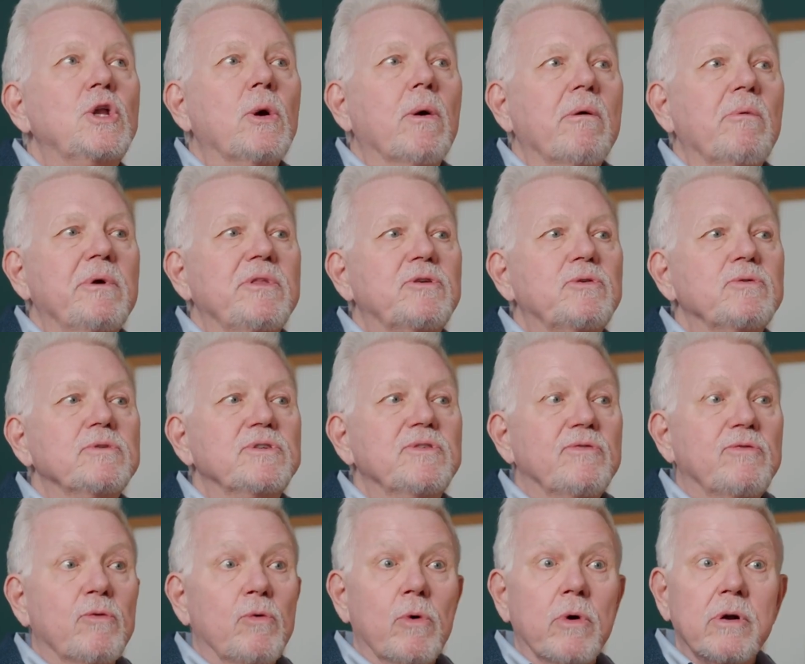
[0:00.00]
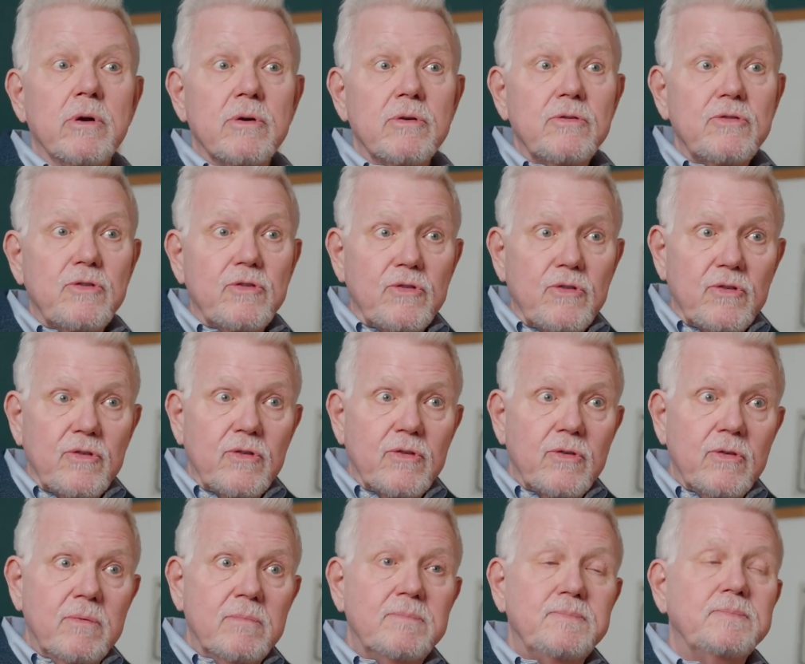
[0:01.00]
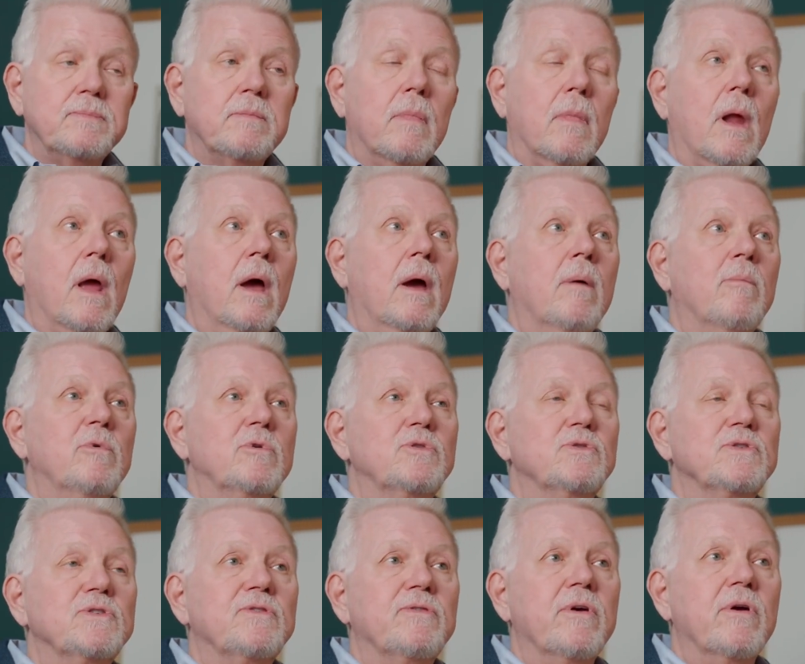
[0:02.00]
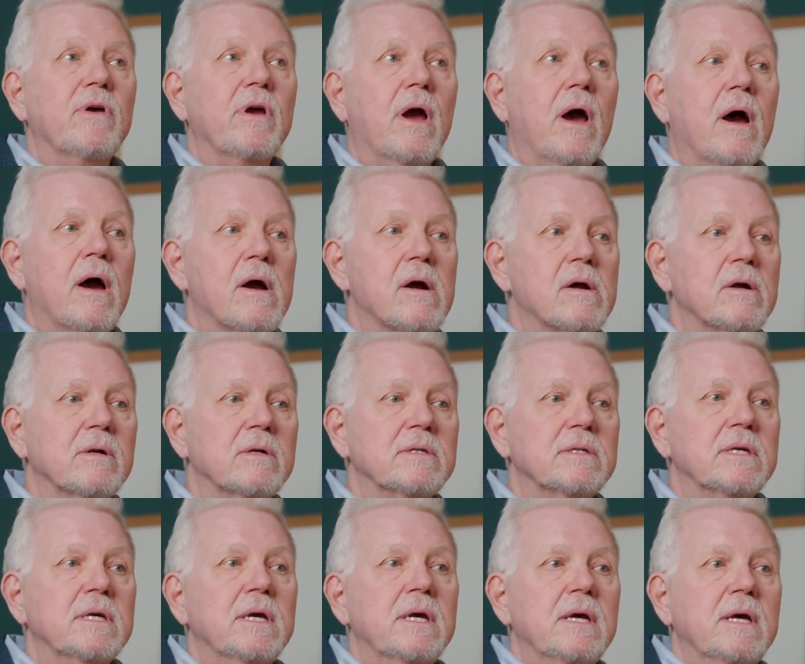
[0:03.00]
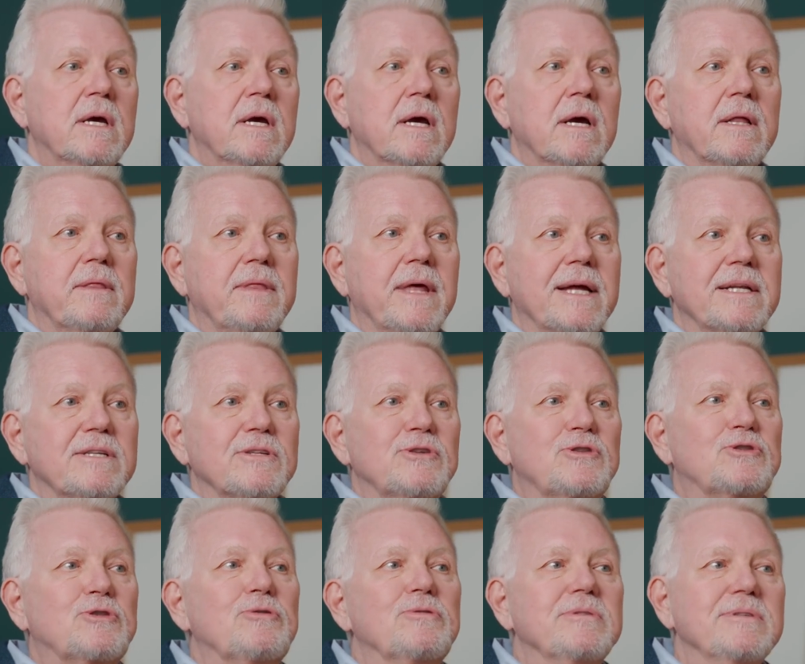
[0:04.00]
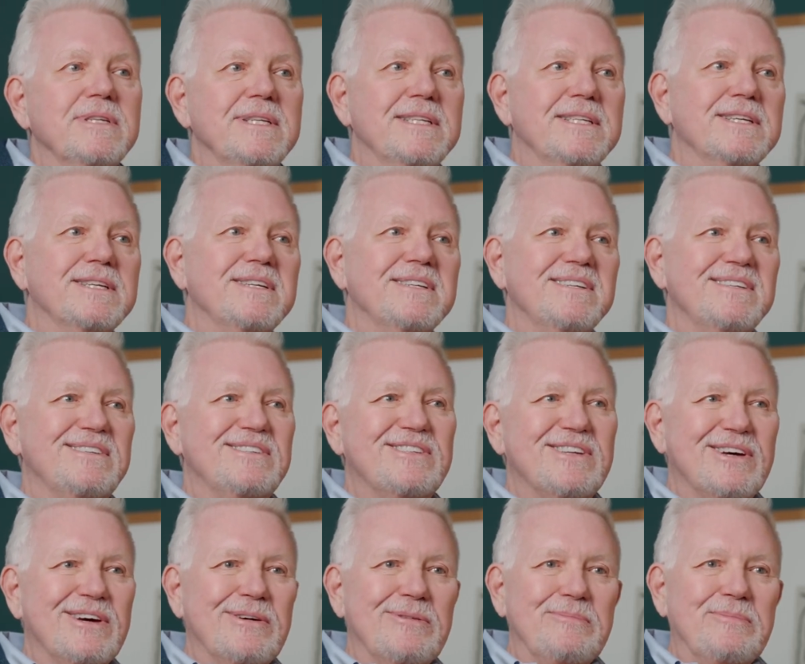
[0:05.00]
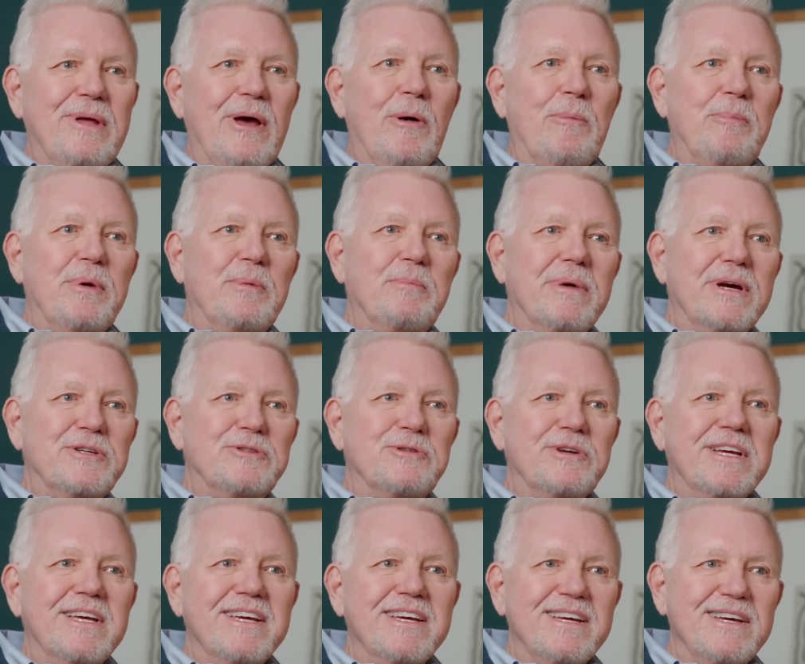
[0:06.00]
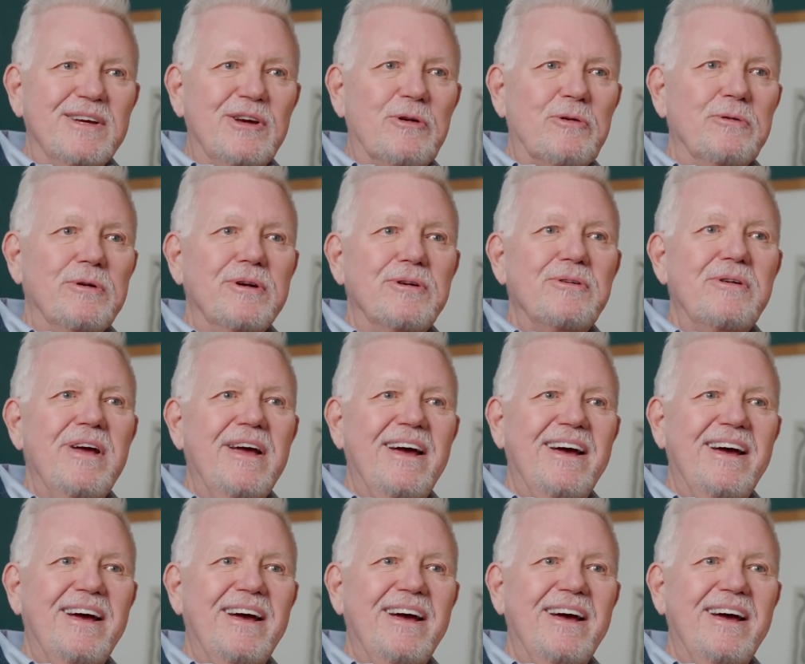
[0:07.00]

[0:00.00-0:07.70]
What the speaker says: I went through divorce, which was very hard. That certainly didn't help in my drinking career.